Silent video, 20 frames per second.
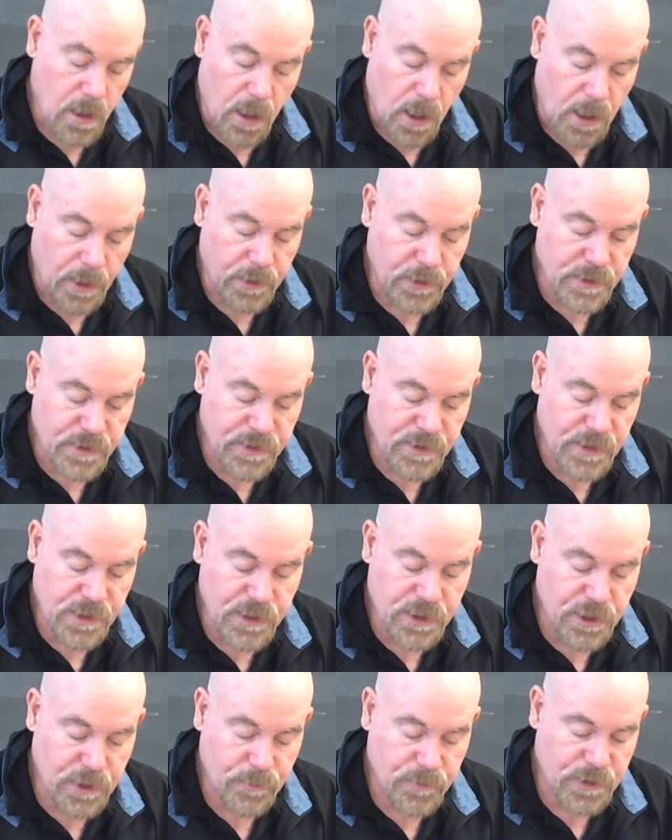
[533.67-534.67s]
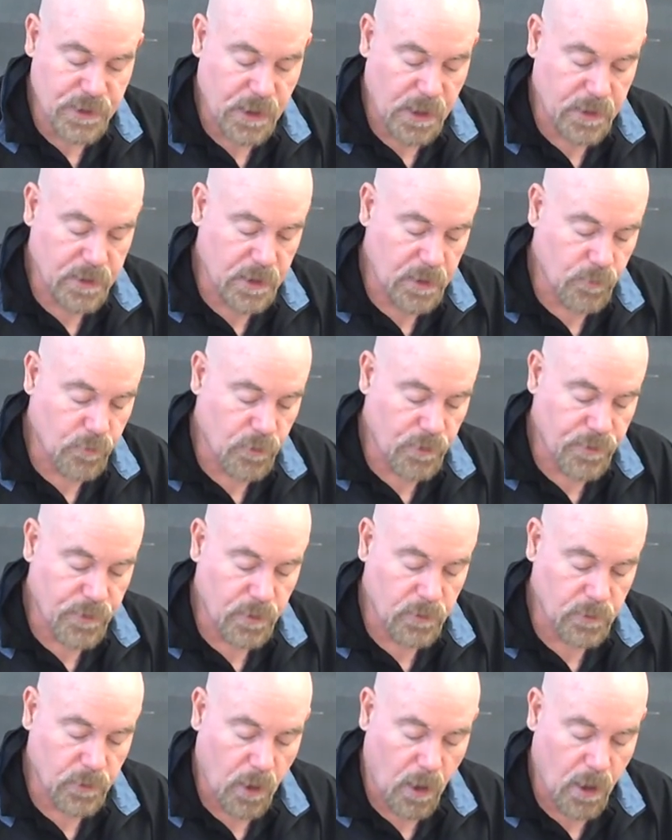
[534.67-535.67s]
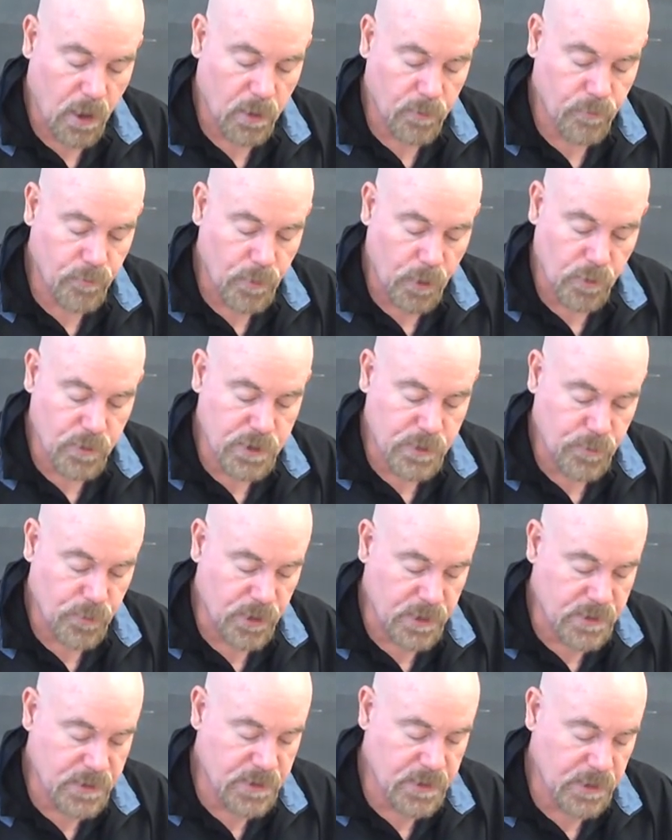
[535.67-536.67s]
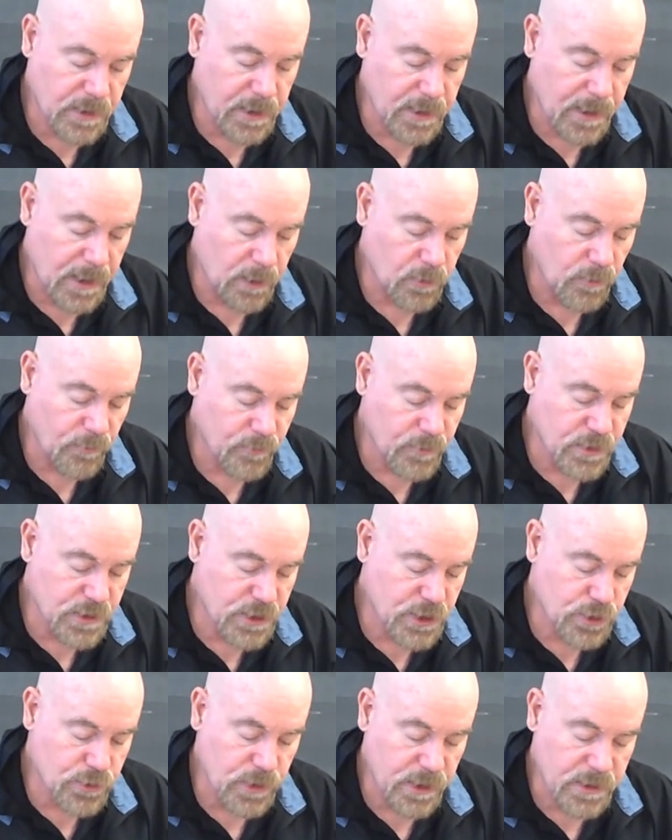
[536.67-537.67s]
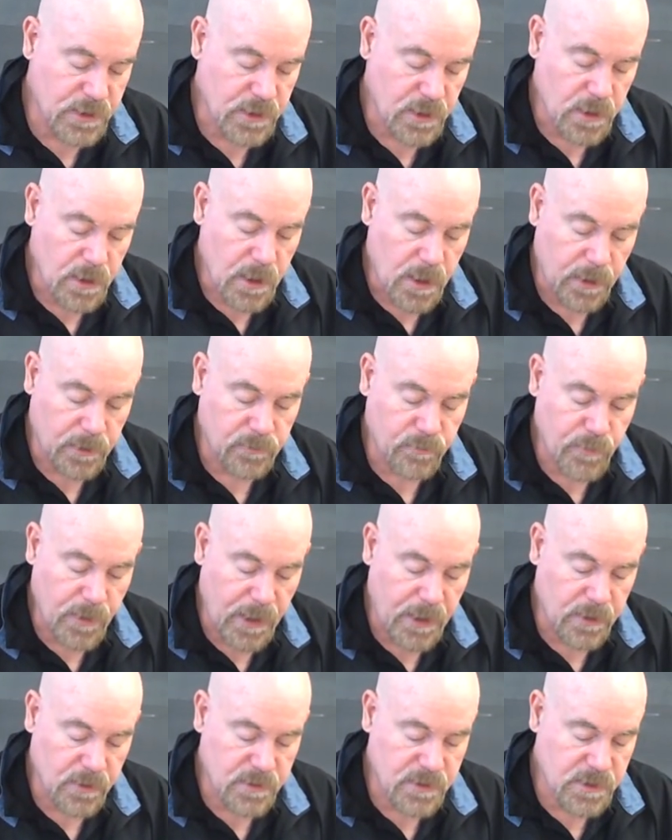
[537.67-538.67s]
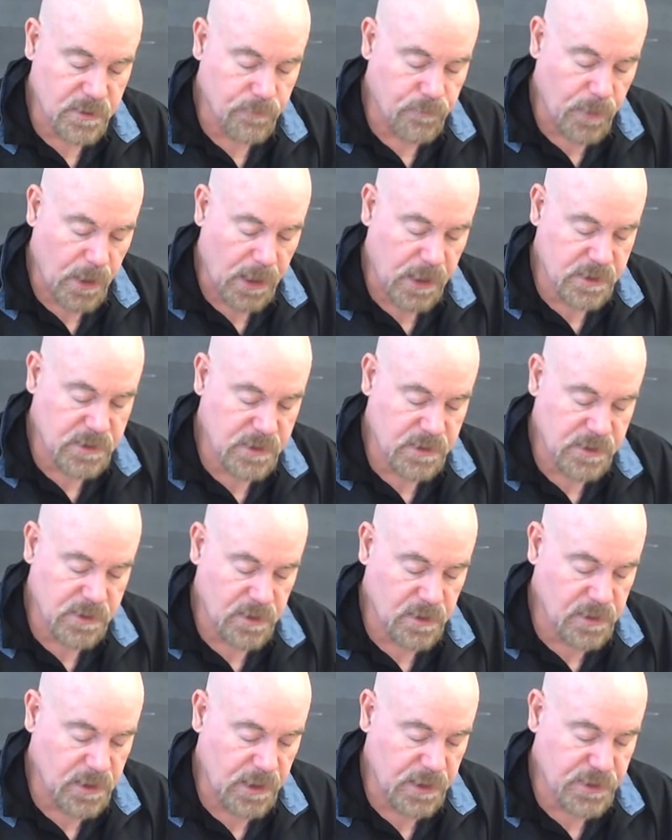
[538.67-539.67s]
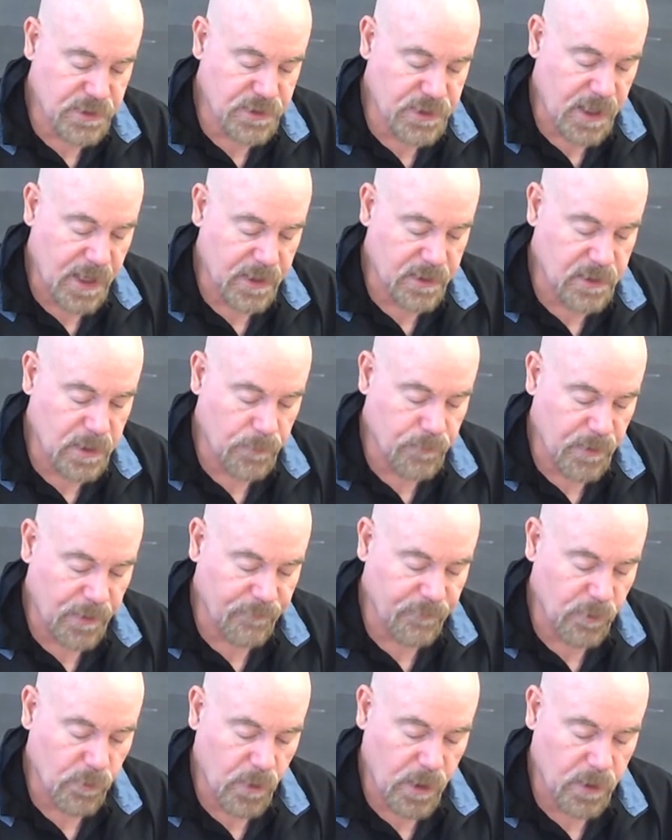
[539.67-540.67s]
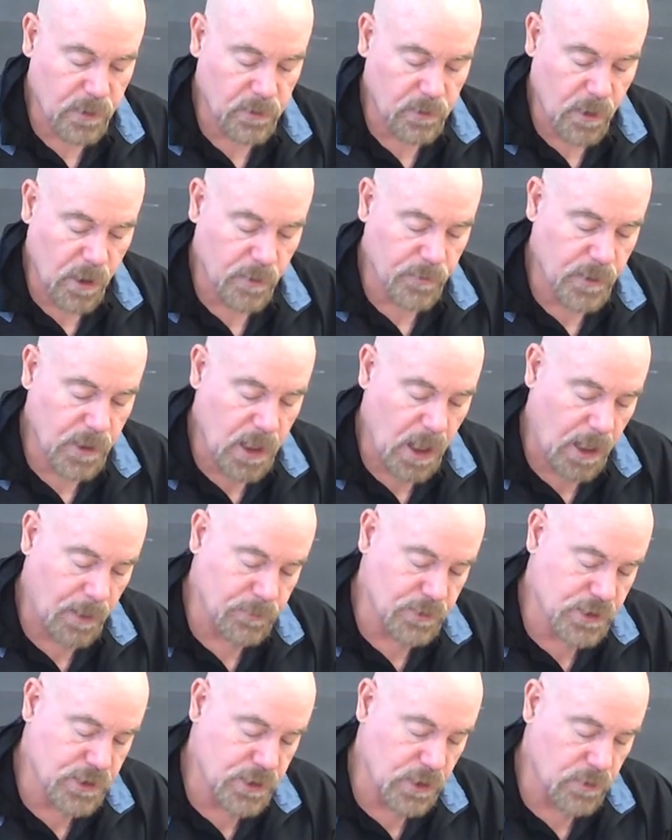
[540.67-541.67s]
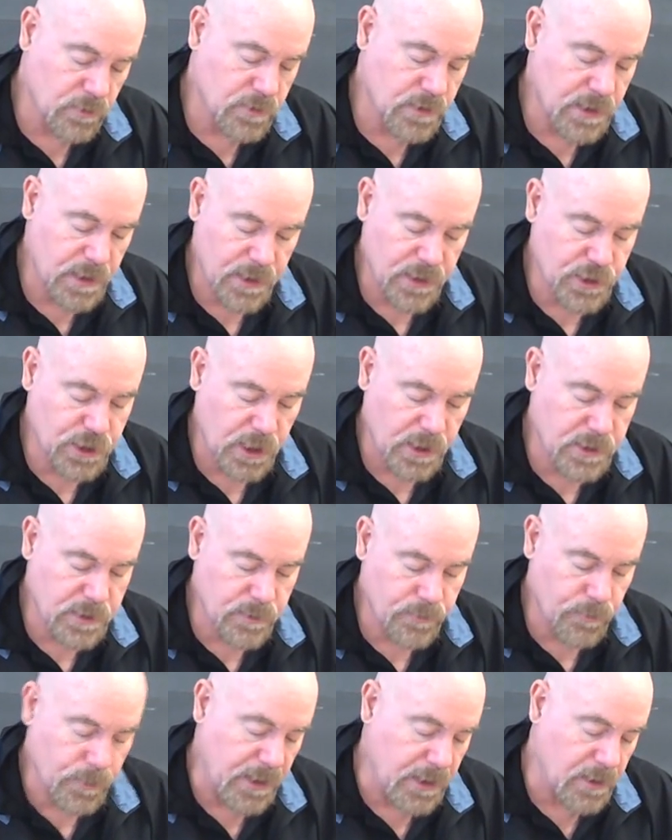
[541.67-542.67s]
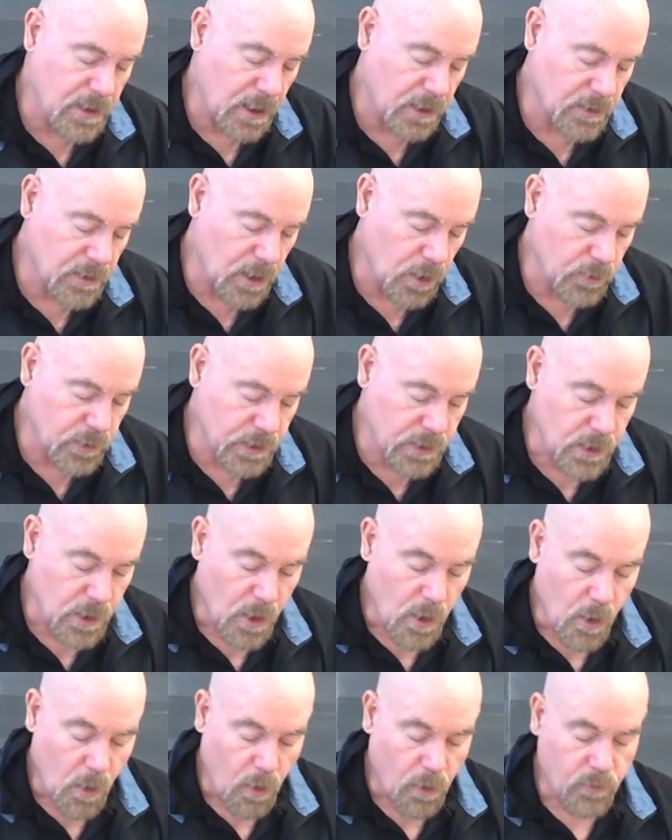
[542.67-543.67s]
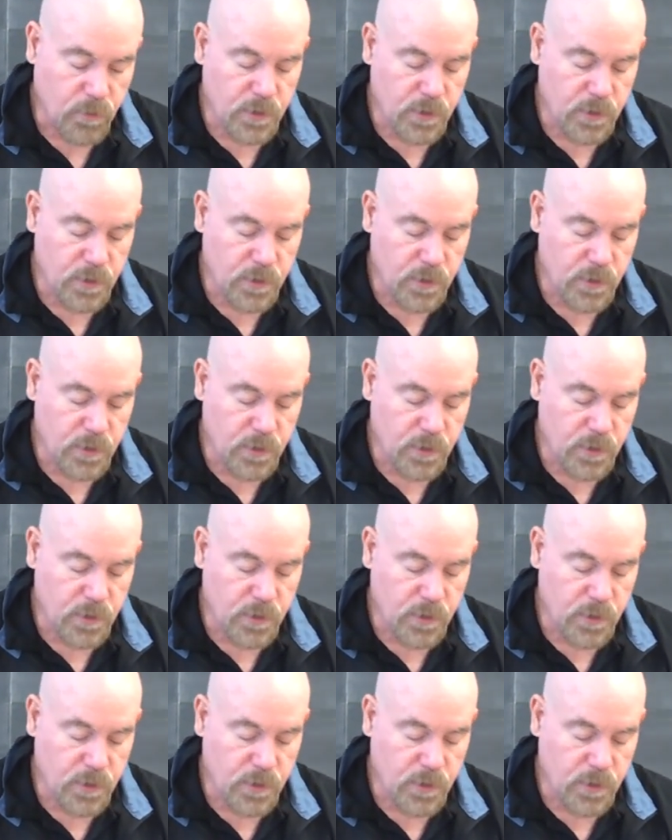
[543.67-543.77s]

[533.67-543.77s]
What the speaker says: I could see ships tied up with their long bowsprits sticking out over the street, and bales and boxes and things stacked up everywhere along the cobblestones that had just been unloaded or